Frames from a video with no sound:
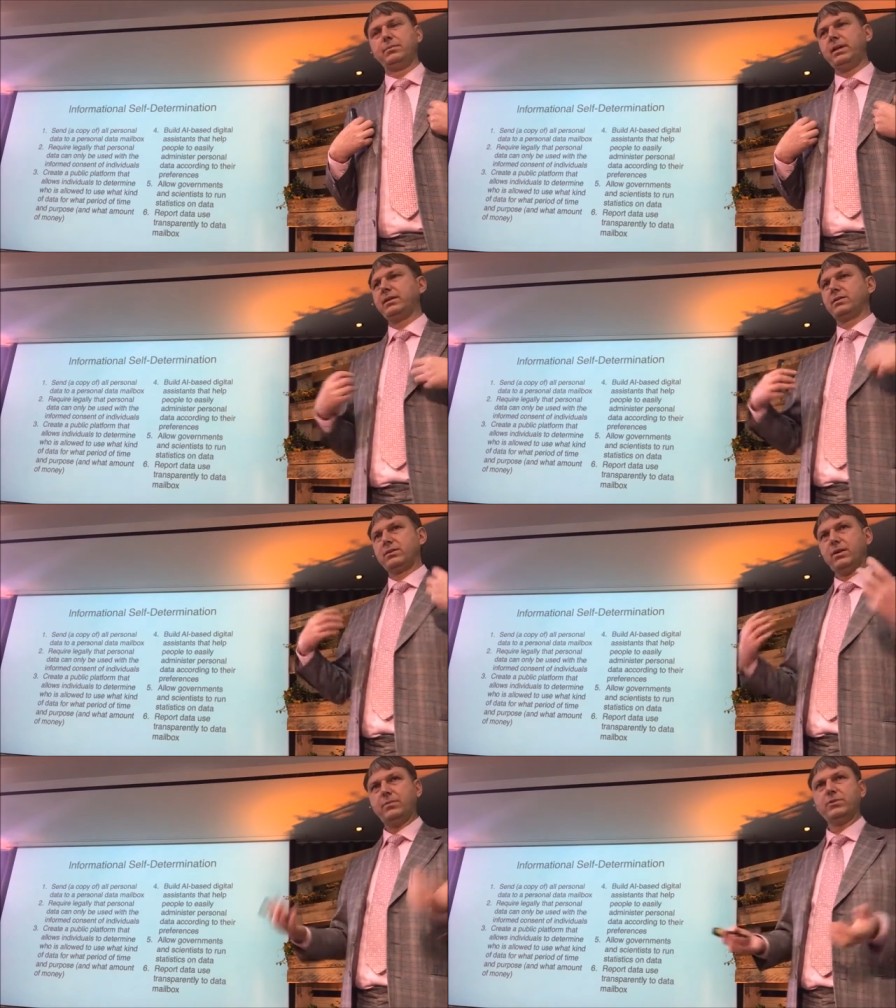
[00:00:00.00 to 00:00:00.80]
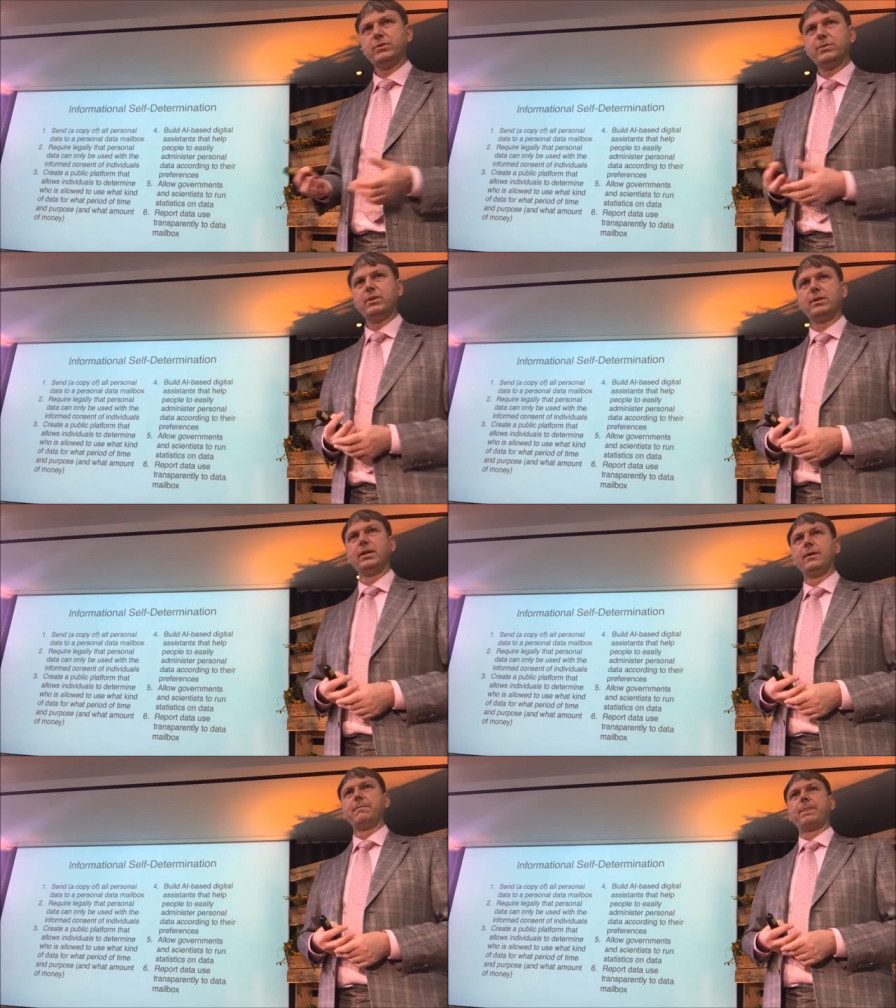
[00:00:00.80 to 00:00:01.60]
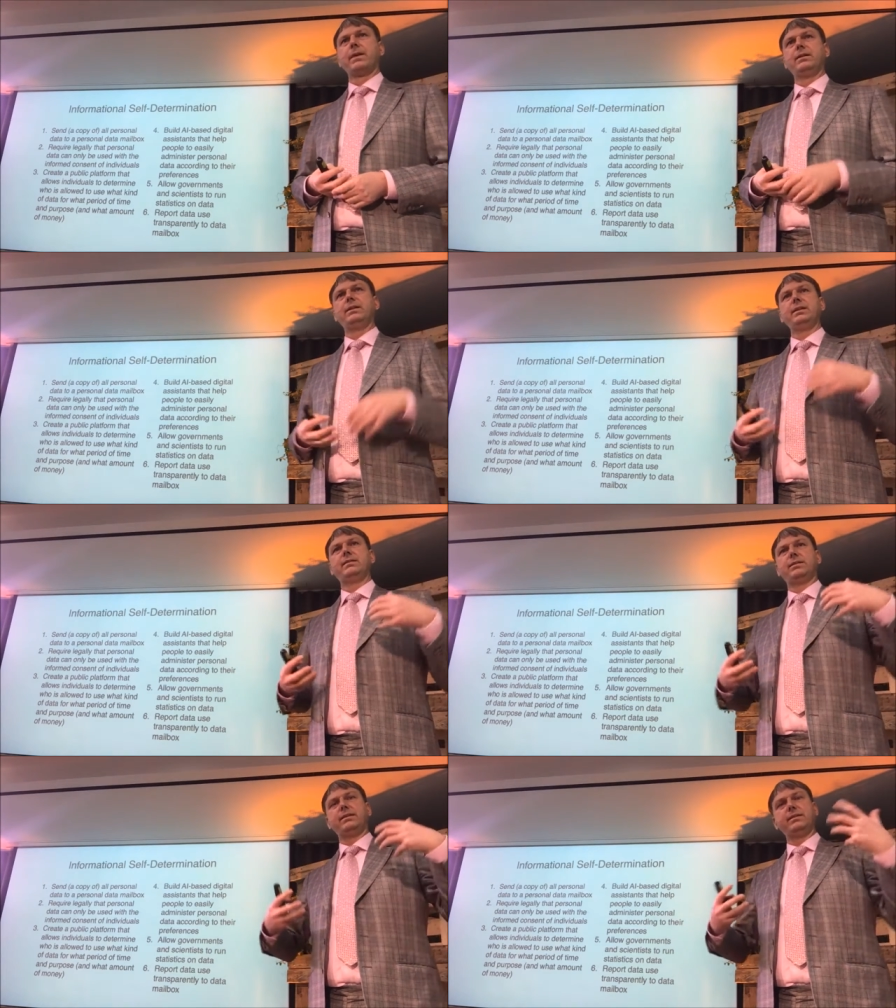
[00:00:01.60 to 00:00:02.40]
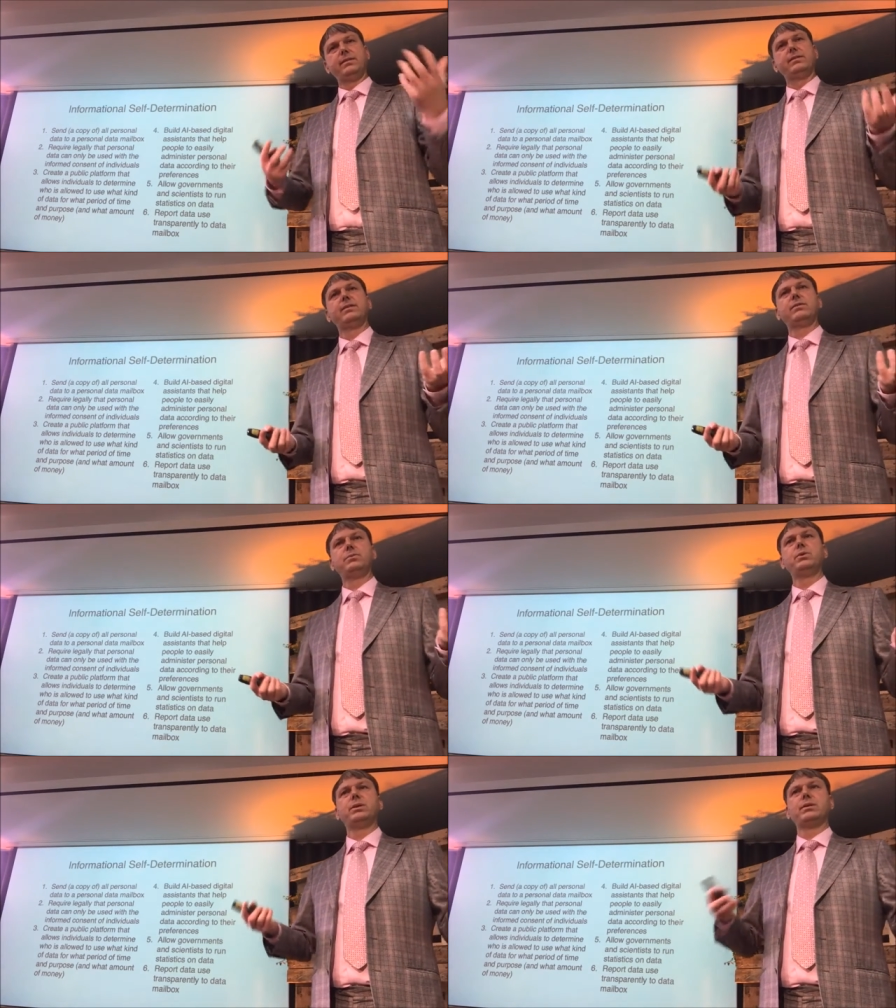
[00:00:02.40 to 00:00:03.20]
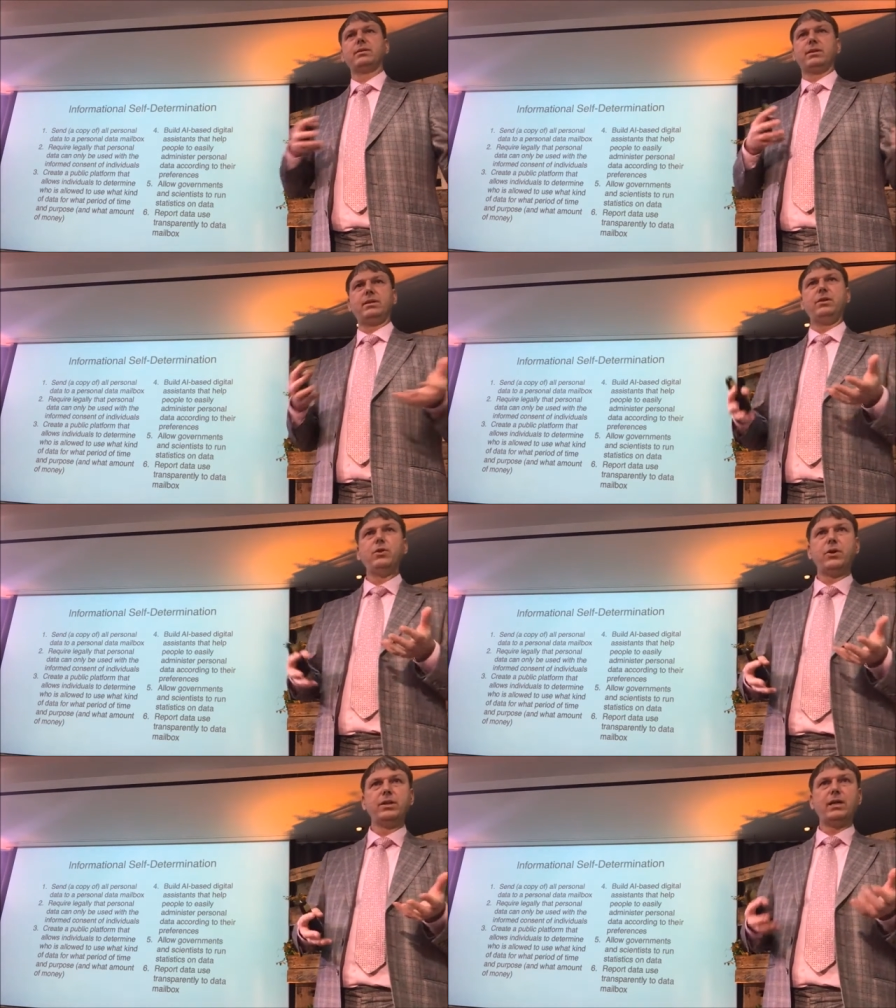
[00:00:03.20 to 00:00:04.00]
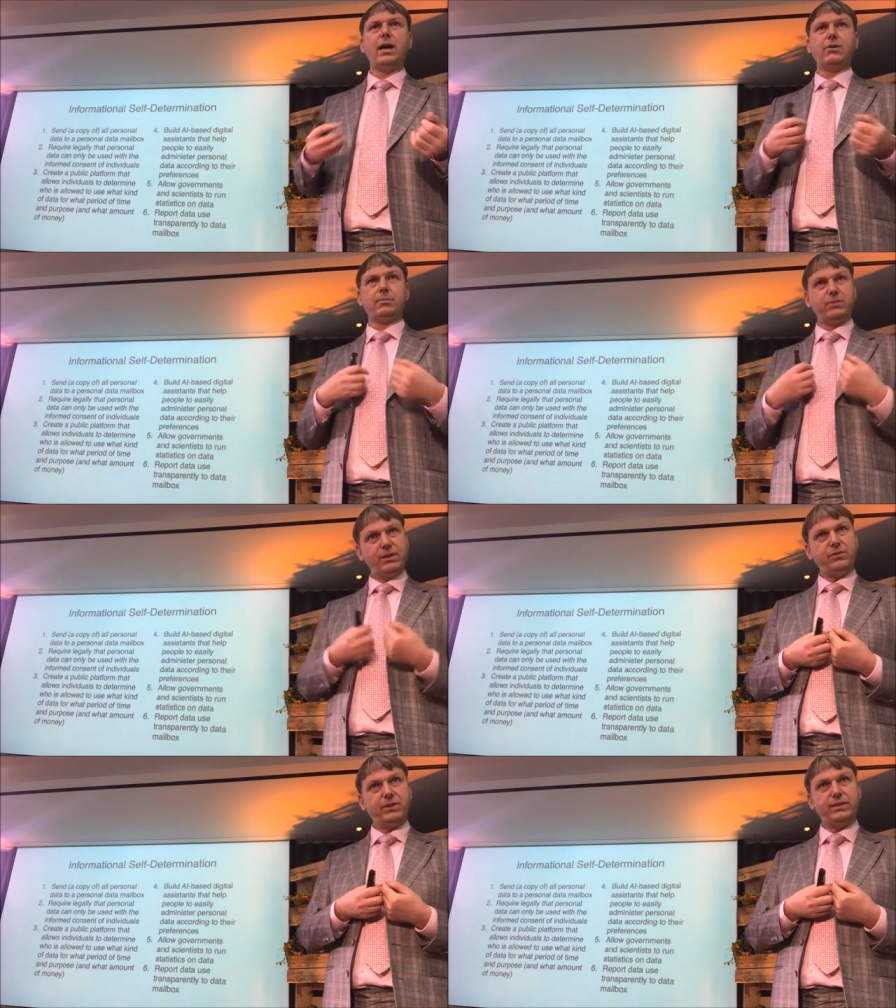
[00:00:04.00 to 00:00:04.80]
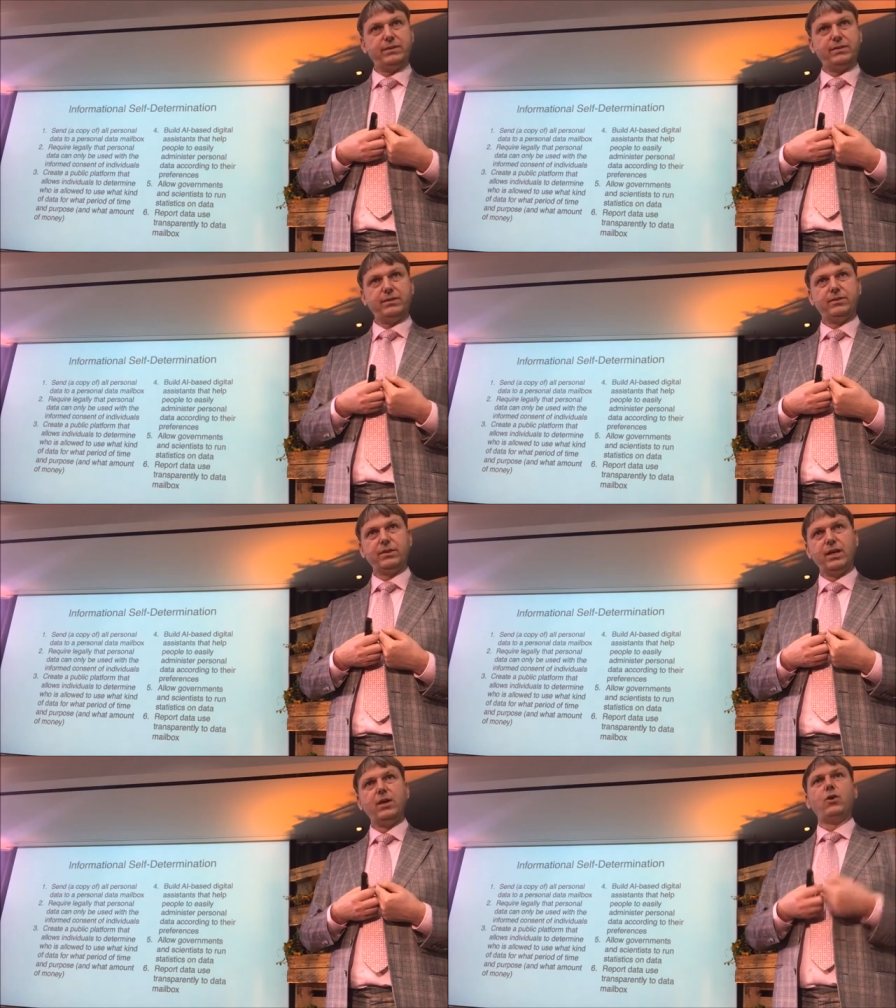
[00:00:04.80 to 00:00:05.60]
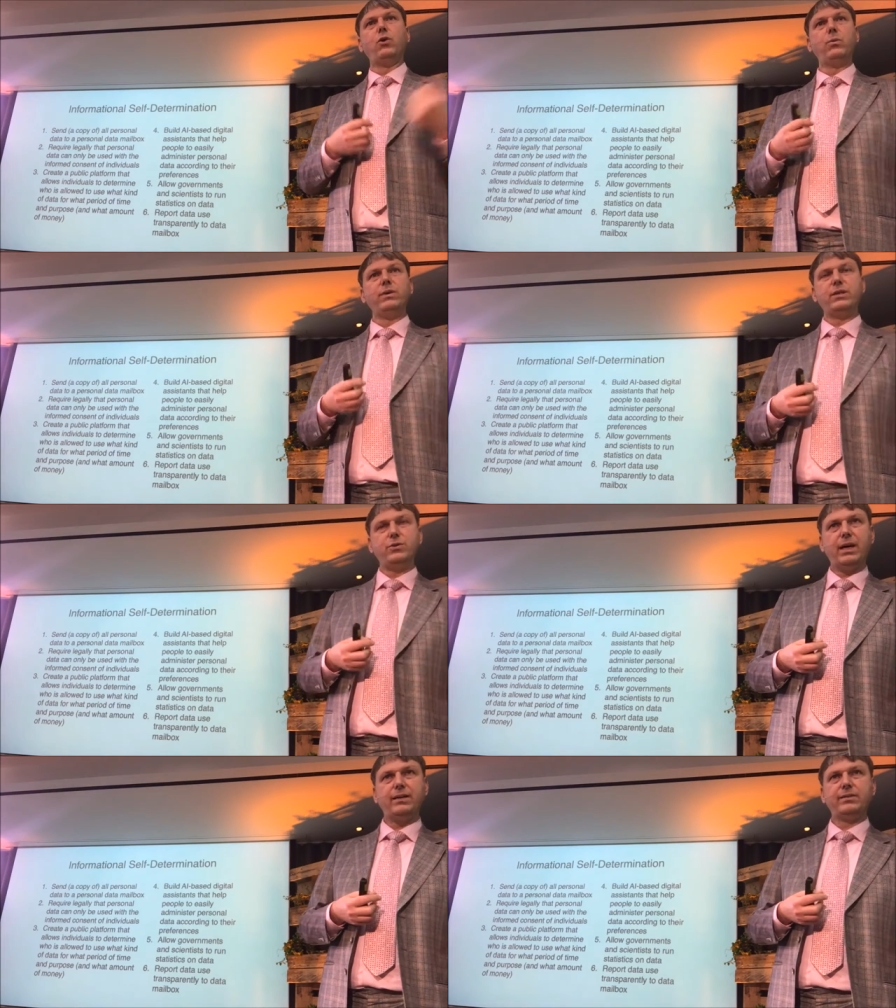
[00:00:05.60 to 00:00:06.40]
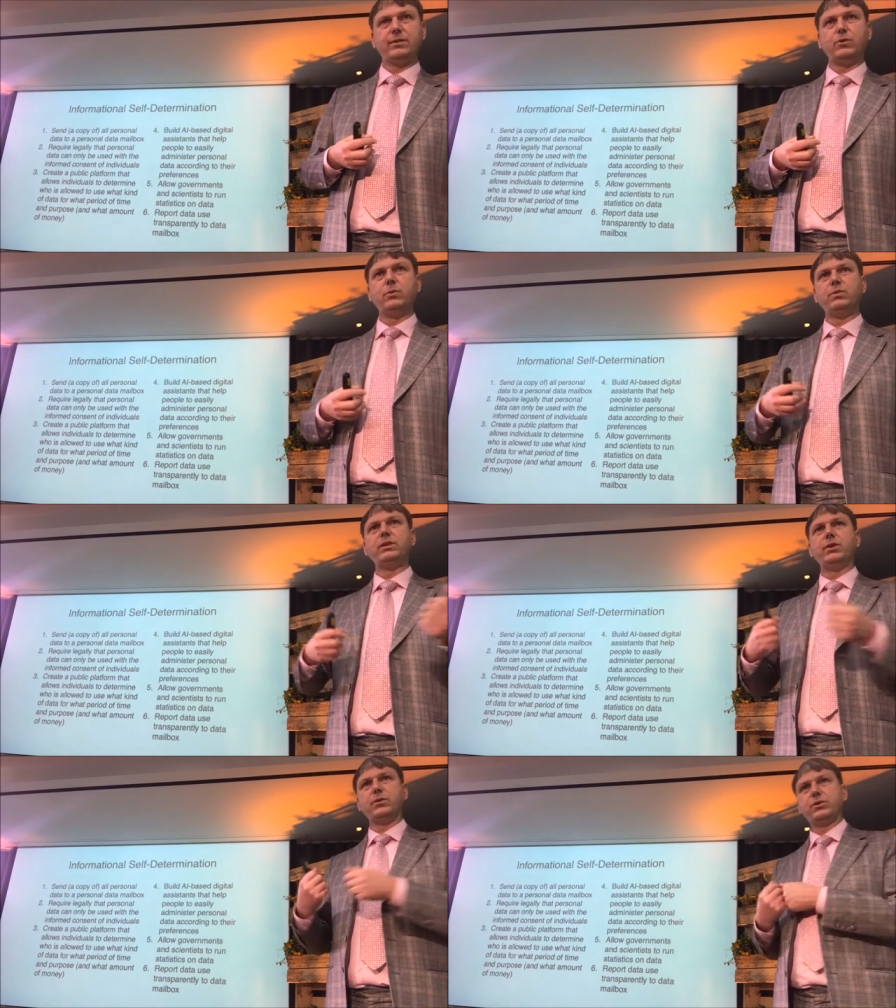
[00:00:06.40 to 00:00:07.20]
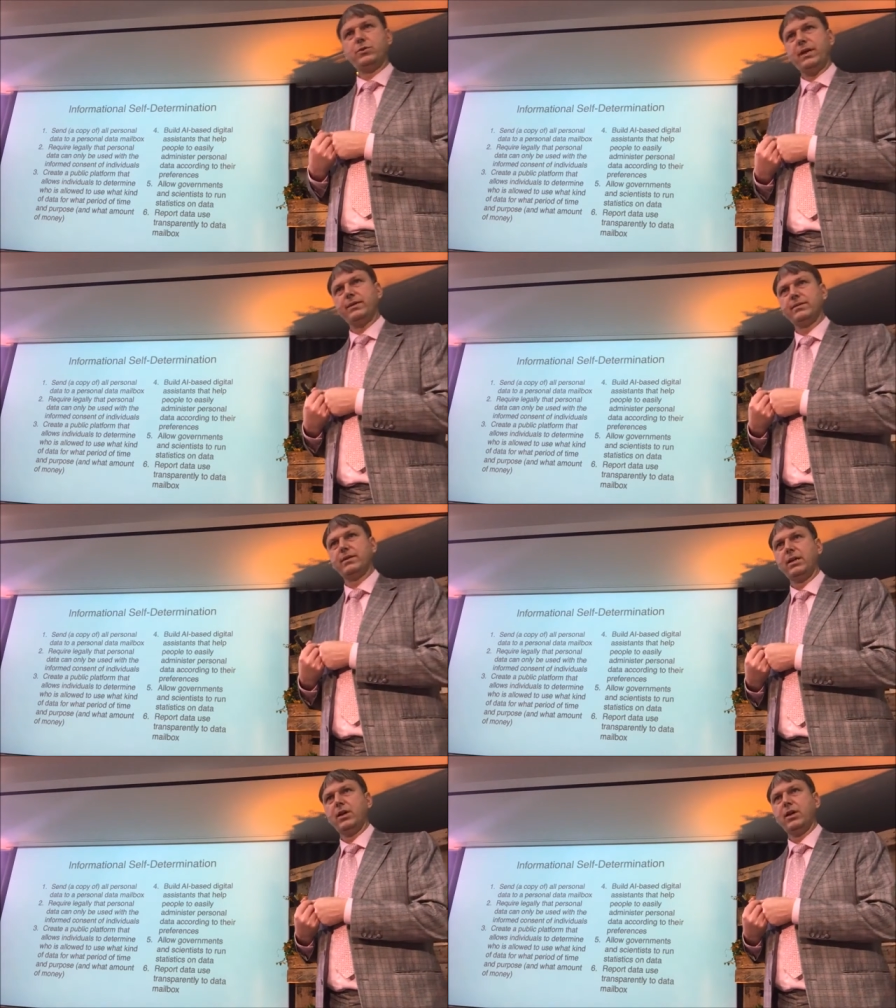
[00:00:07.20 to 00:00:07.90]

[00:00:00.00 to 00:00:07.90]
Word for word: to make it comfortable these assistants would learn our preferences, whom we trust and whom we don't trust.